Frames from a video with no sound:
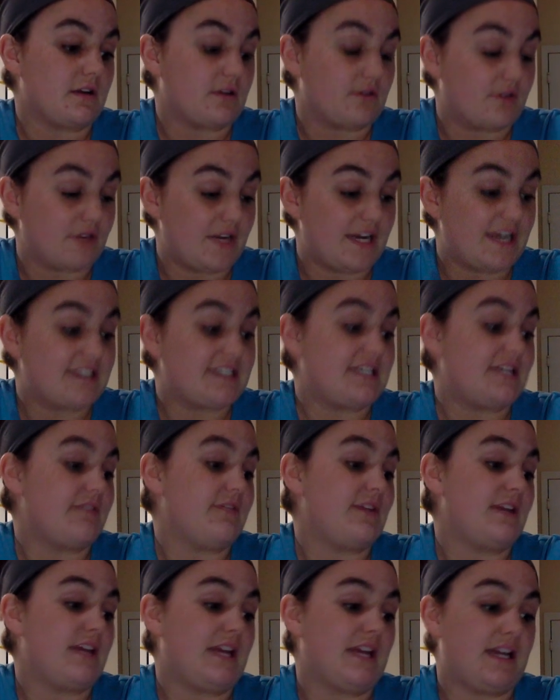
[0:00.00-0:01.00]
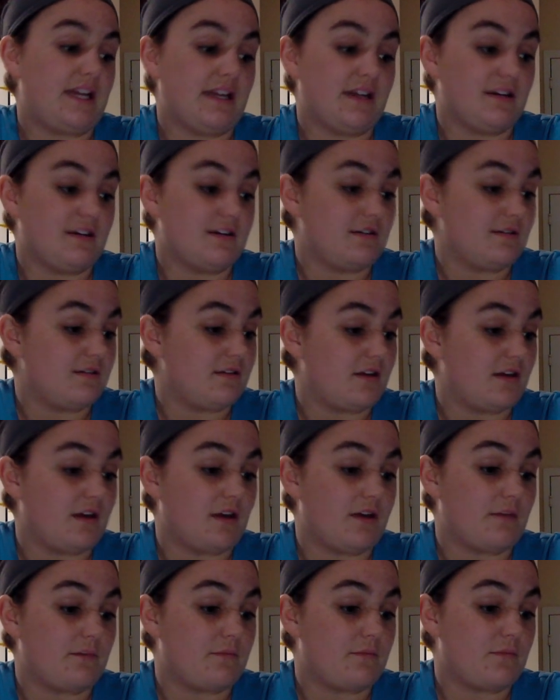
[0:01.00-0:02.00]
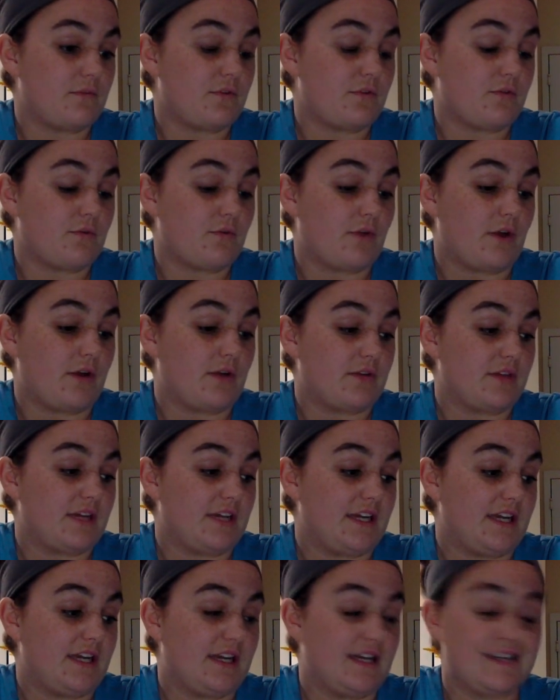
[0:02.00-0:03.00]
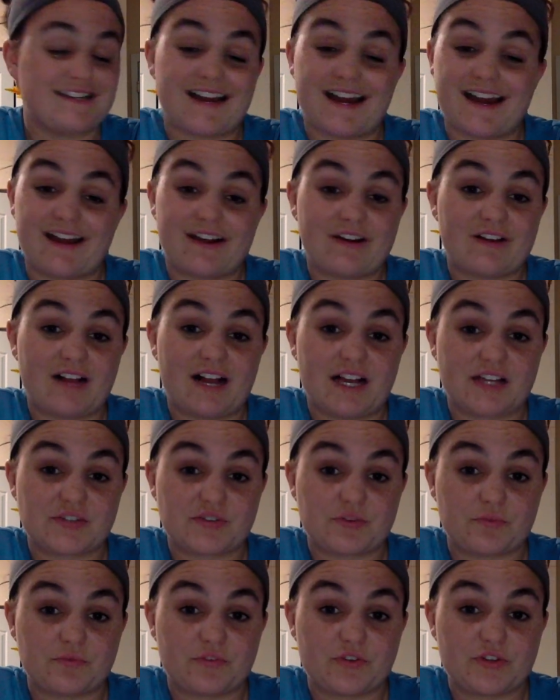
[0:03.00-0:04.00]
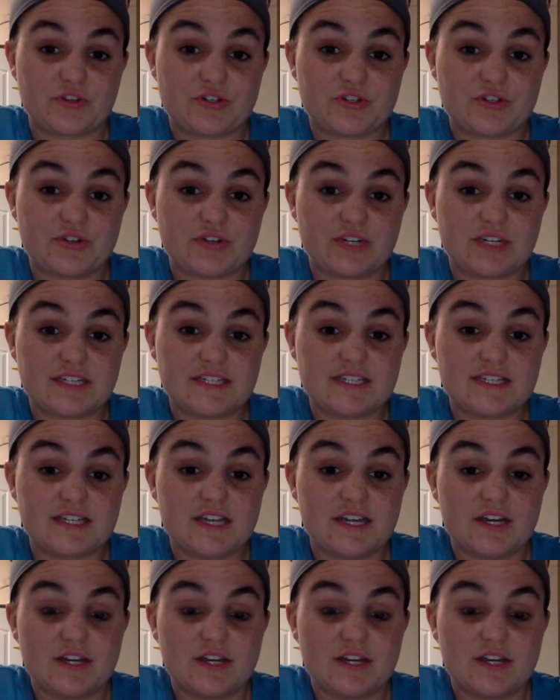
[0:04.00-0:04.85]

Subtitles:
creativity throughout the entire classroom for the students.